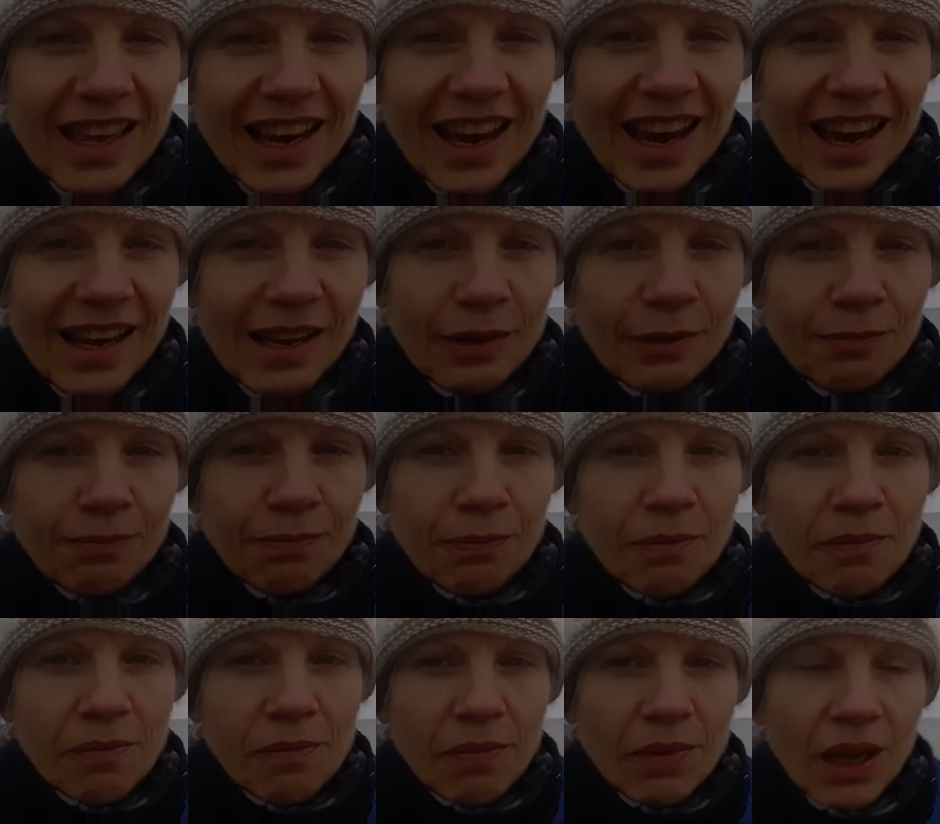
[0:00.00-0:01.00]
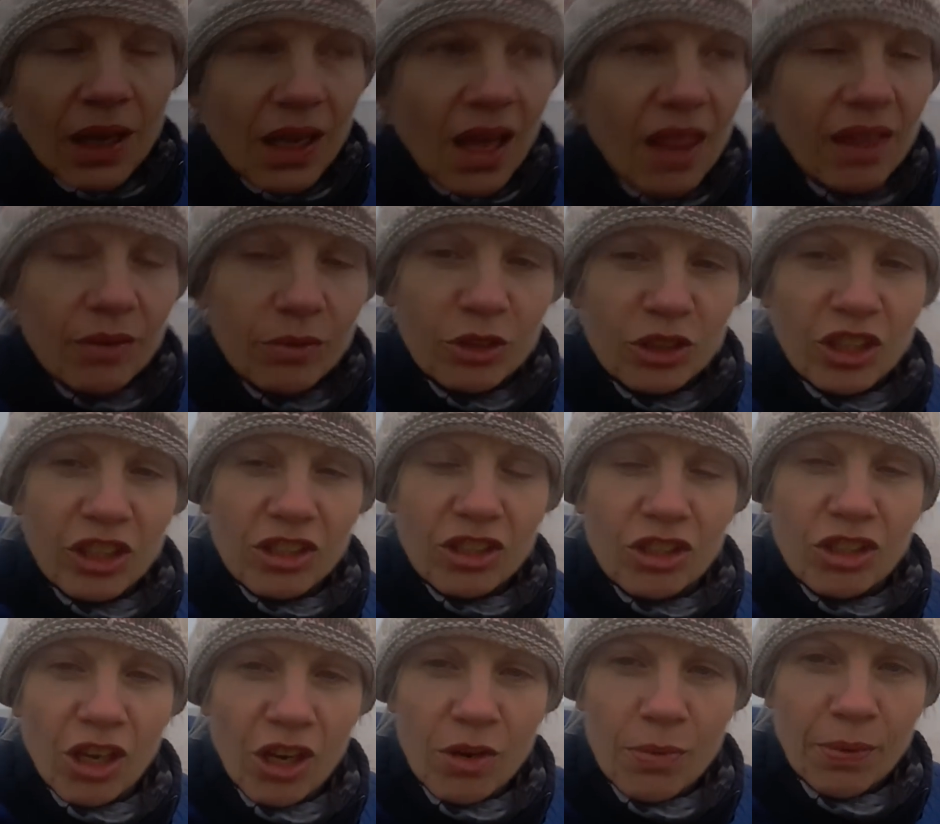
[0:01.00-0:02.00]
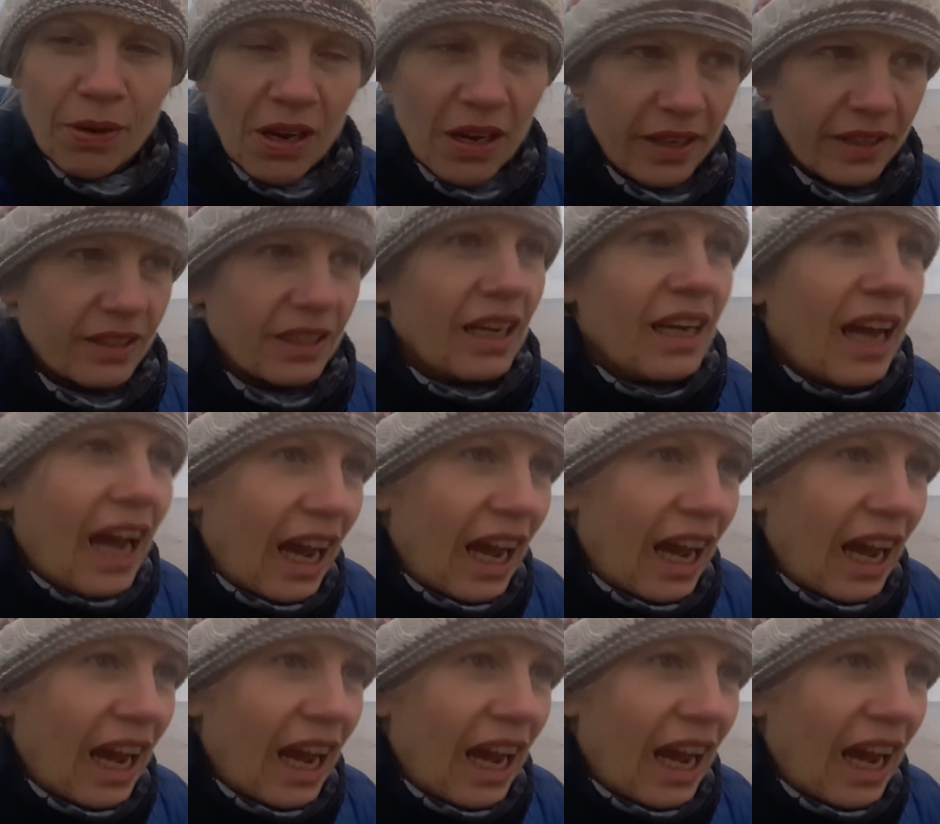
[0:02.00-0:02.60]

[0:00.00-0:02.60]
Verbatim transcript: there, that was just too bright.